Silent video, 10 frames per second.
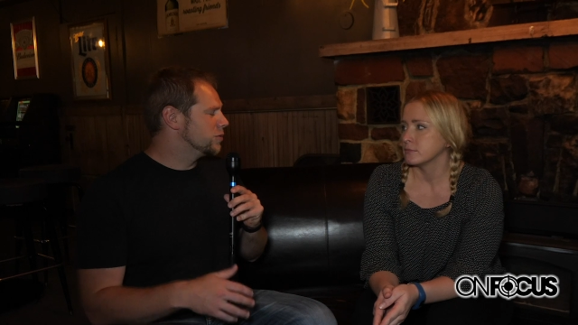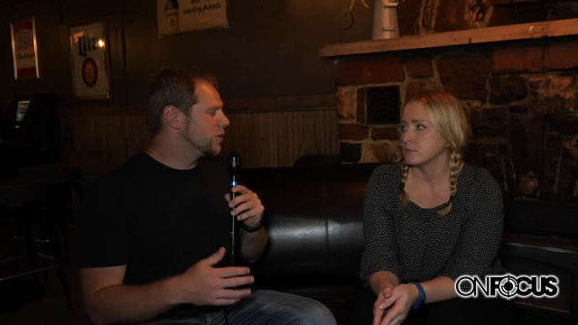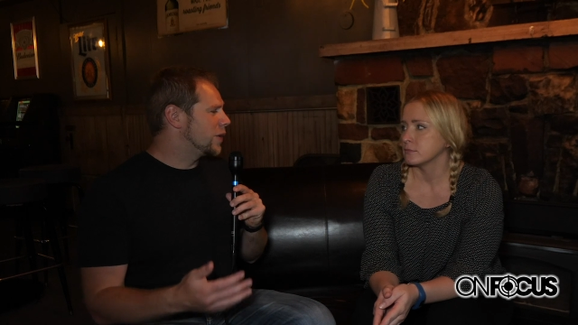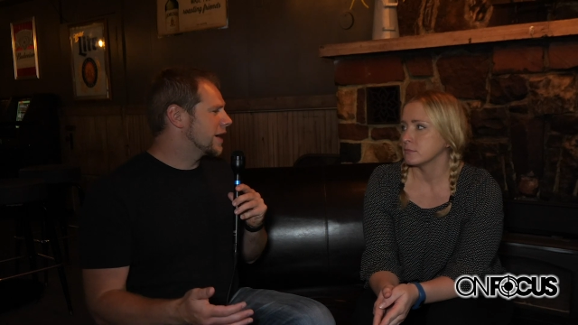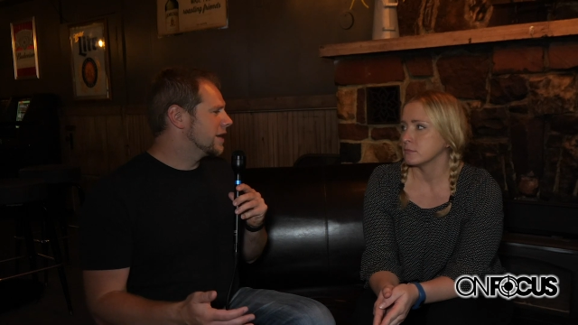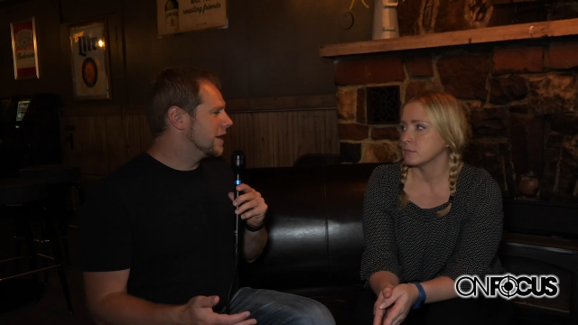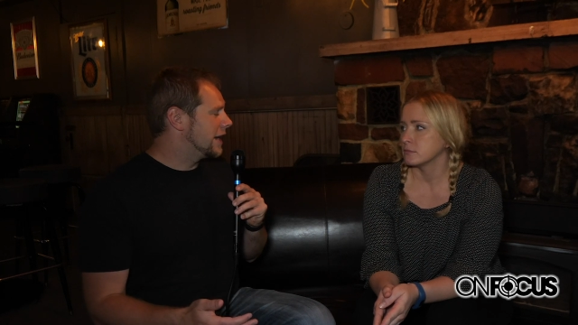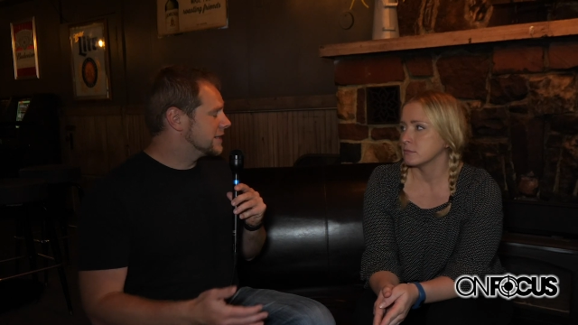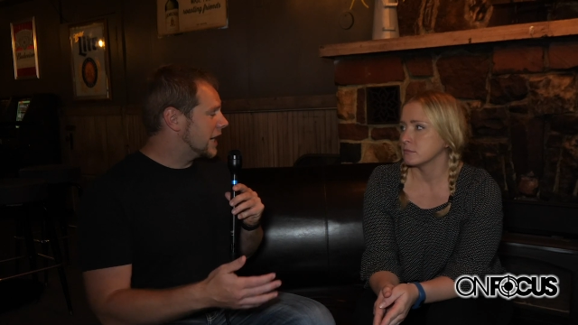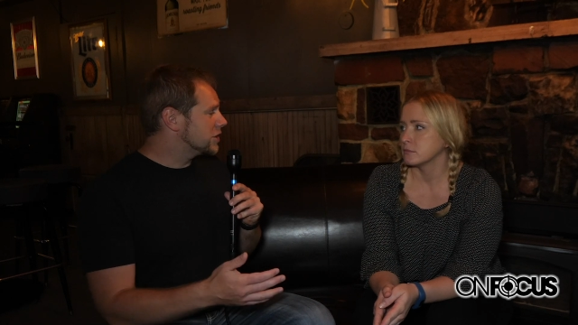Speaker 1: you've been
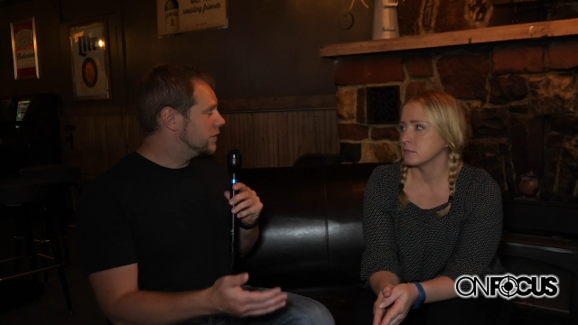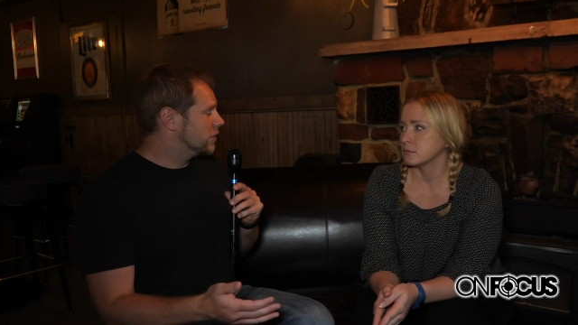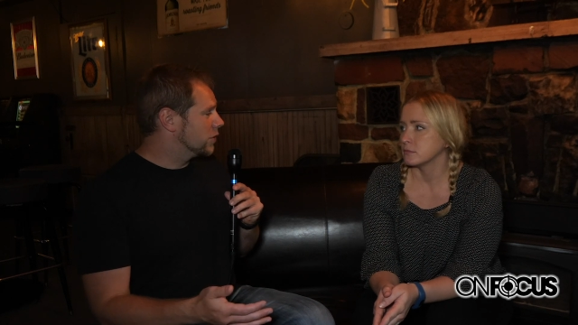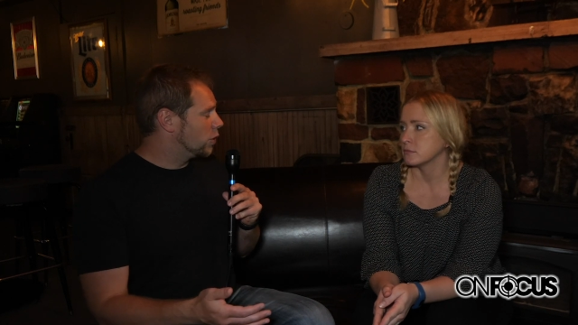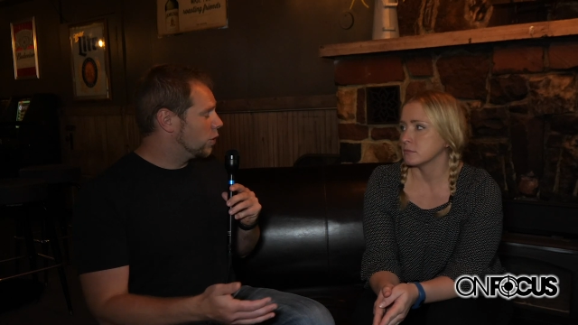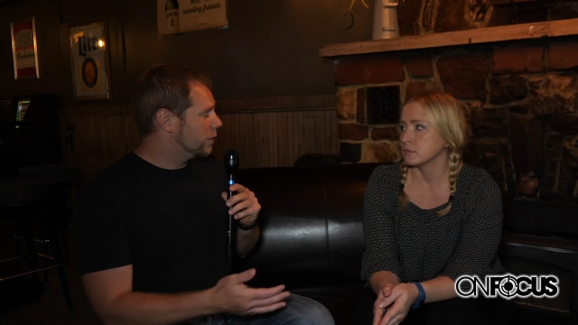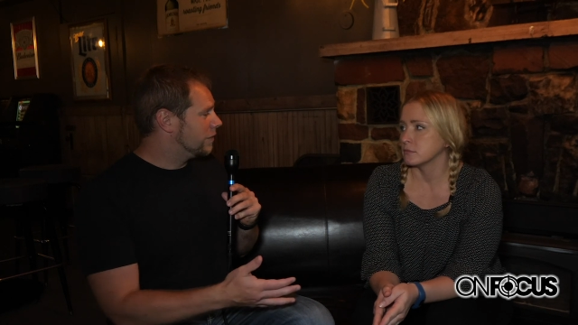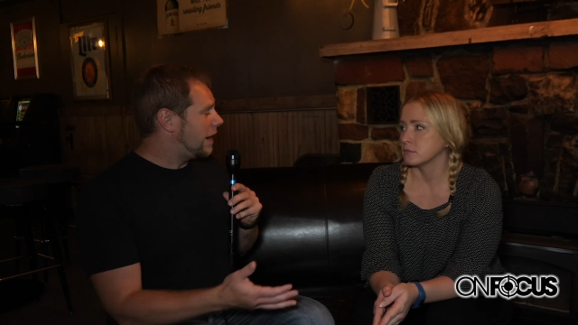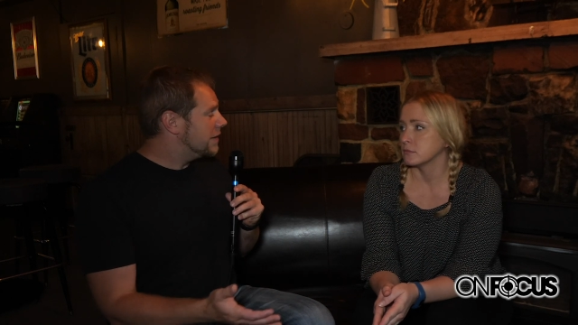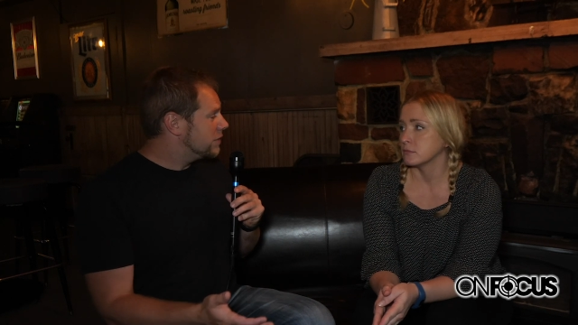recognized and actually for
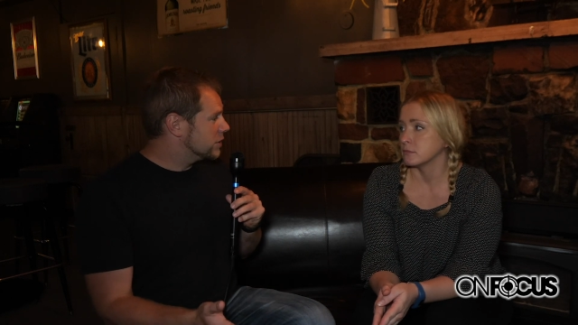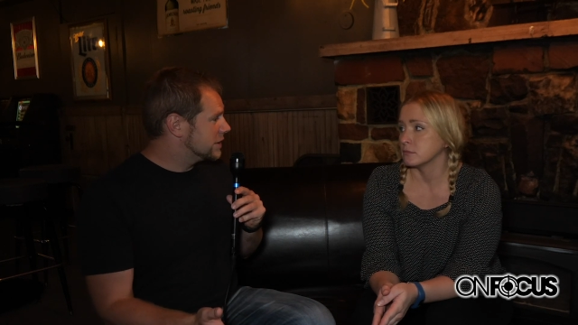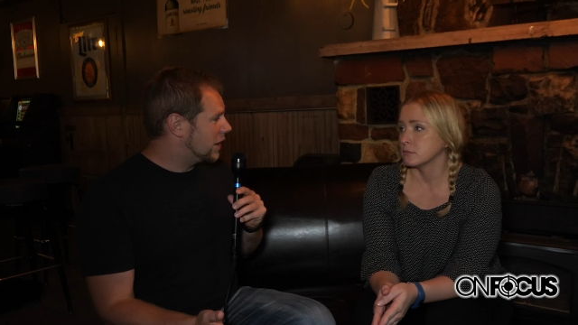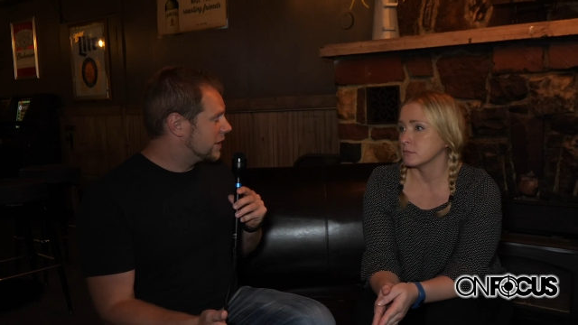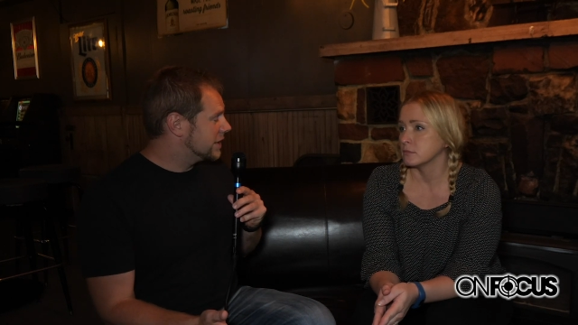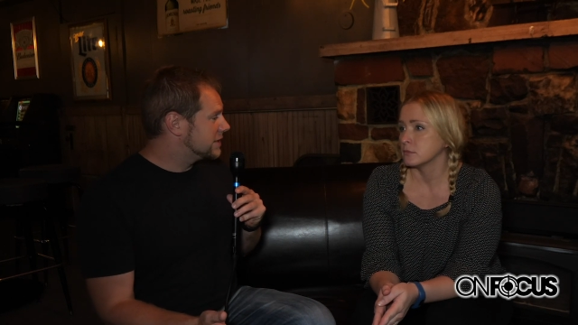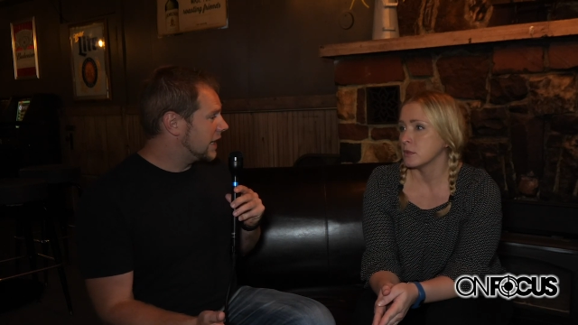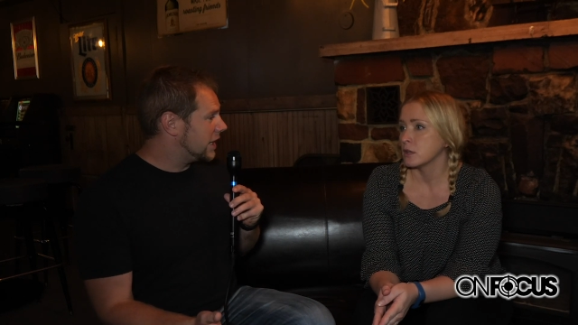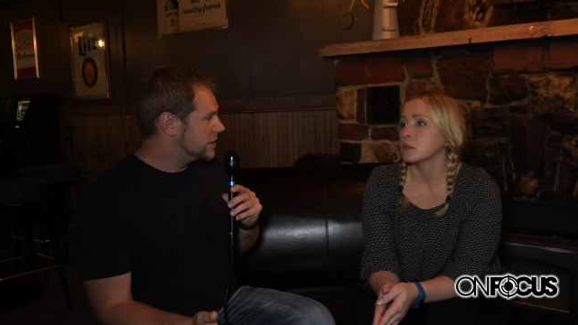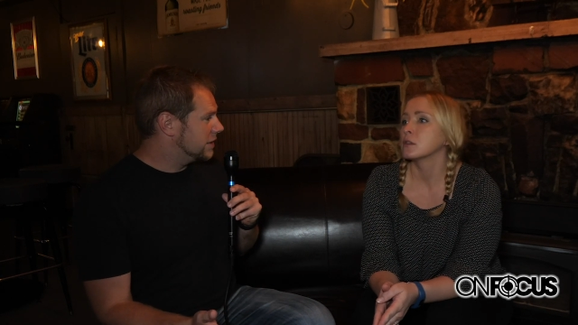five years now
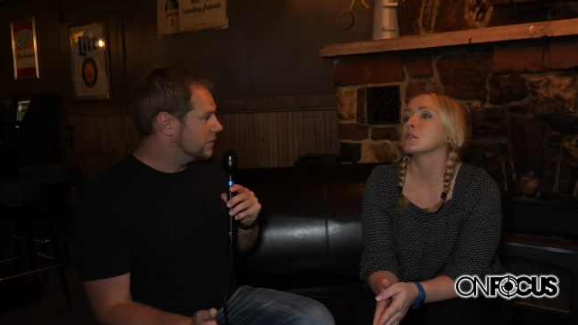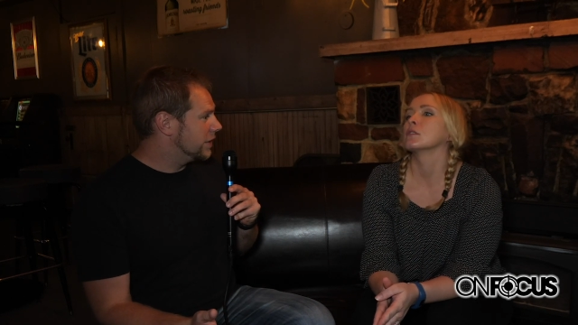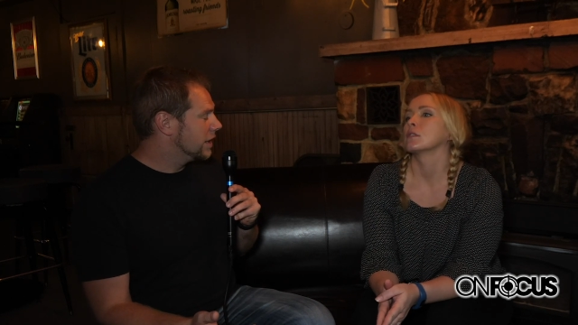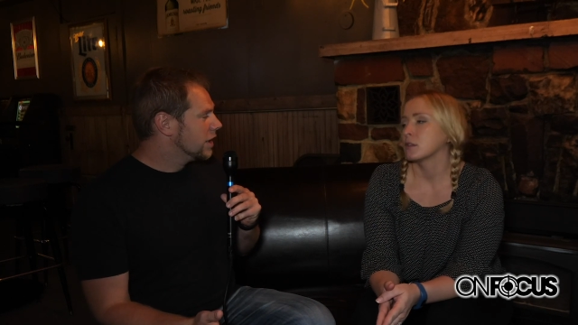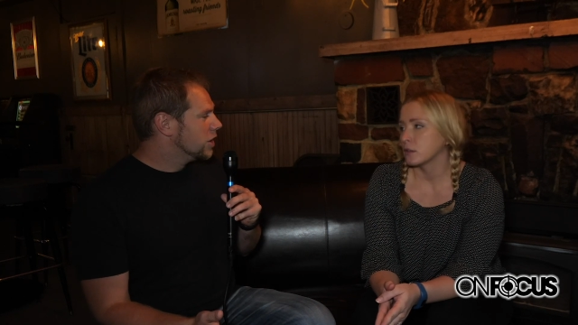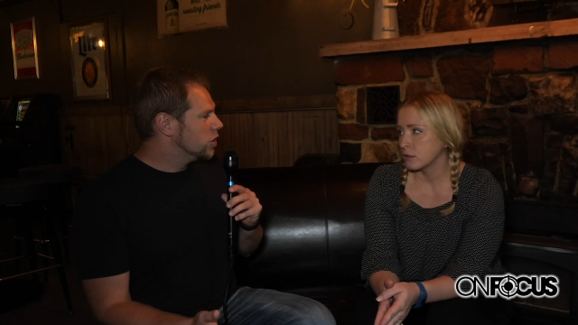consecutively